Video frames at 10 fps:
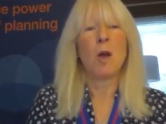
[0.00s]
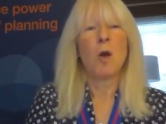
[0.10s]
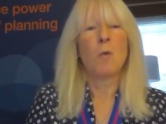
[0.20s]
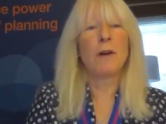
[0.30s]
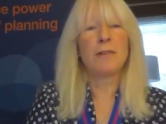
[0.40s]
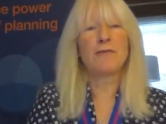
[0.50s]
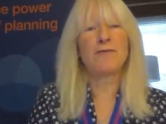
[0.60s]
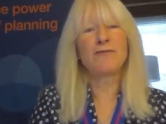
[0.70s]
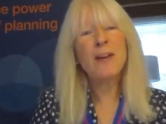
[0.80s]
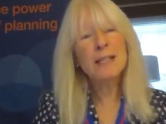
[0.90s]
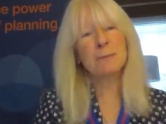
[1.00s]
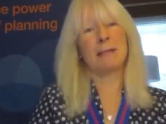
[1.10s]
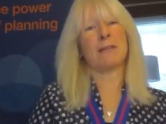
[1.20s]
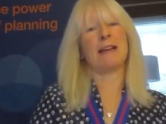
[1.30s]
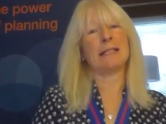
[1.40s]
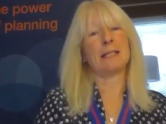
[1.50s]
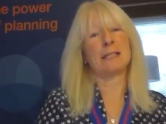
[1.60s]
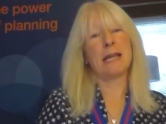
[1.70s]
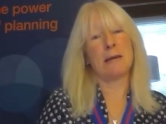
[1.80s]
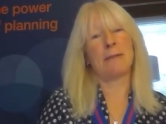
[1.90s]
One of the first big events to
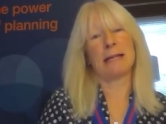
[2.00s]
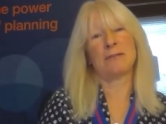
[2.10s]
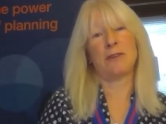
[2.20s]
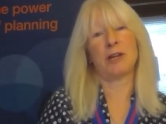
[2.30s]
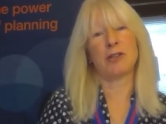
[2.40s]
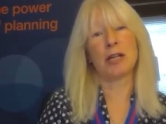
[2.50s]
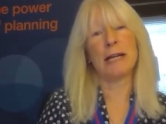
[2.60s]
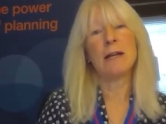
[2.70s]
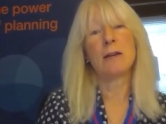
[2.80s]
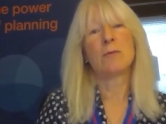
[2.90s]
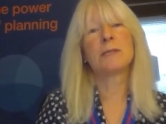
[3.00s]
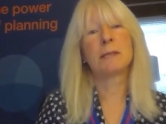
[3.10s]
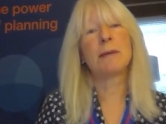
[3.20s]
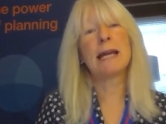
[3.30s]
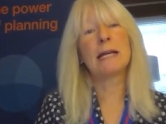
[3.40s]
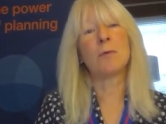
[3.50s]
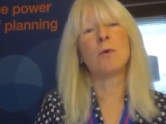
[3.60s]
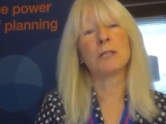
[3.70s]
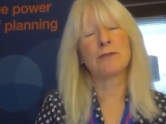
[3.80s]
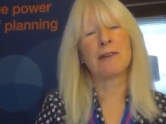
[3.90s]
take place virtually was the Planning
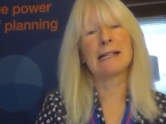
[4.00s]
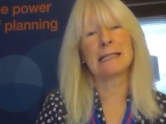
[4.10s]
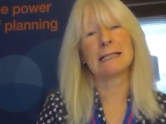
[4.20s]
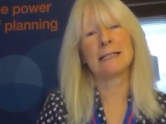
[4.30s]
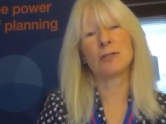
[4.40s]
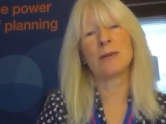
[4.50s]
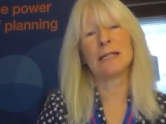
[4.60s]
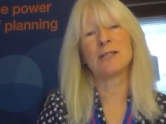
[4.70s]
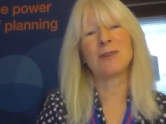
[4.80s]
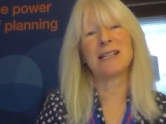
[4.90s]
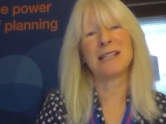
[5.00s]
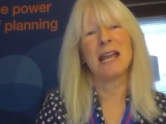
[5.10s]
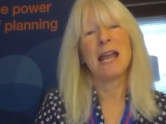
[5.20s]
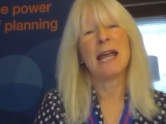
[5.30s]
Awards for Excellence in 2020,